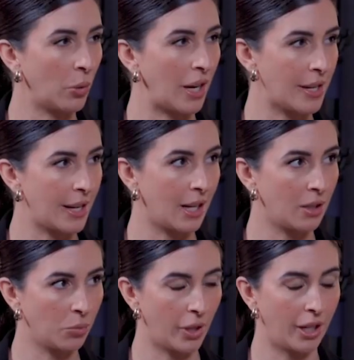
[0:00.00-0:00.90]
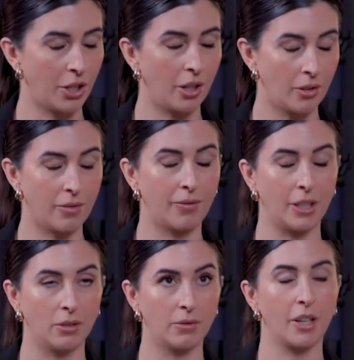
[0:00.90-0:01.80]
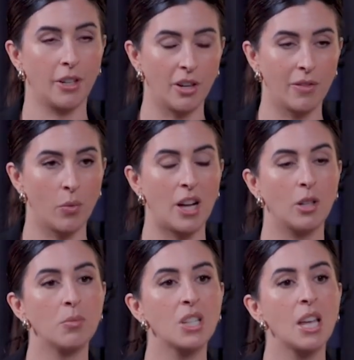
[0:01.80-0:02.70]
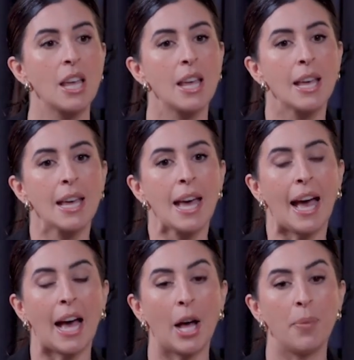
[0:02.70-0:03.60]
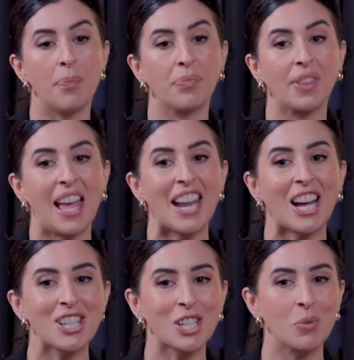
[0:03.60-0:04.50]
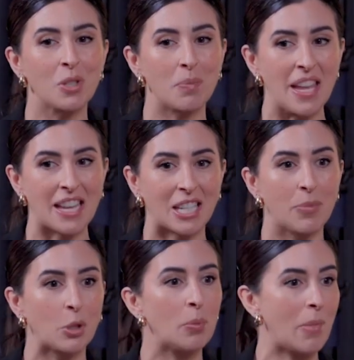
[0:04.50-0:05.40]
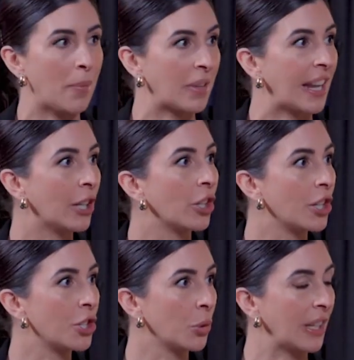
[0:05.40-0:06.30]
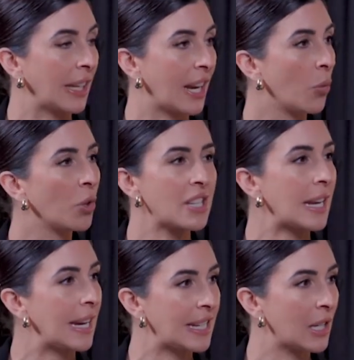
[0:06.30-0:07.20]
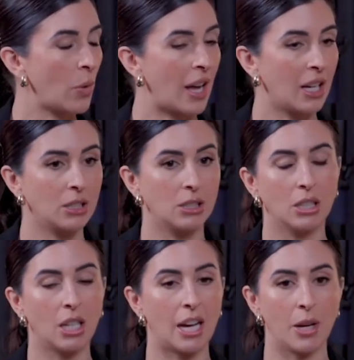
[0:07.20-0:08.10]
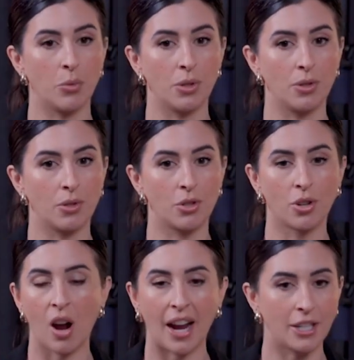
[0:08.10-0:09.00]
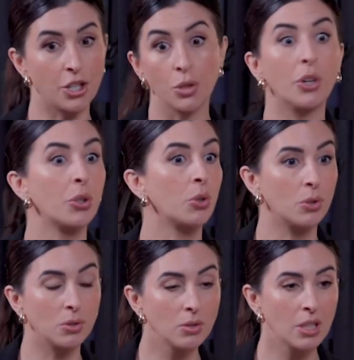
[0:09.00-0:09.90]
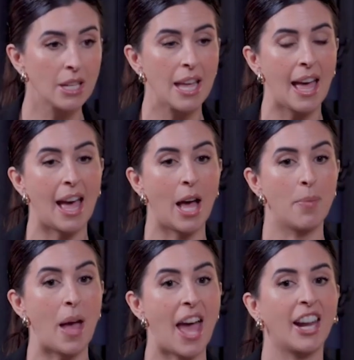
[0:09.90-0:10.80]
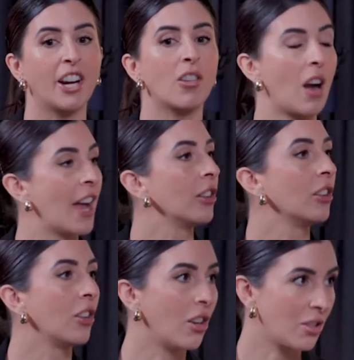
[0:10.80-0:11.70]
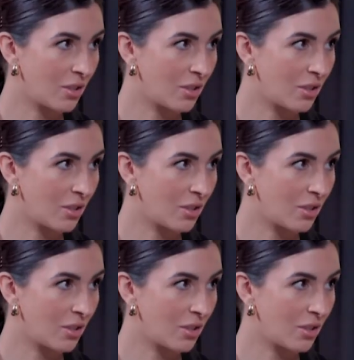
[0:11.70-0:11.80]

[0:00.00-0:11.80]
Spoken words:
1 year where, you feel very overwhelmed. And I just was being a typical mum, getting on and doing, and I wasn't eating well. I was trying to do it all, and I cried a lot.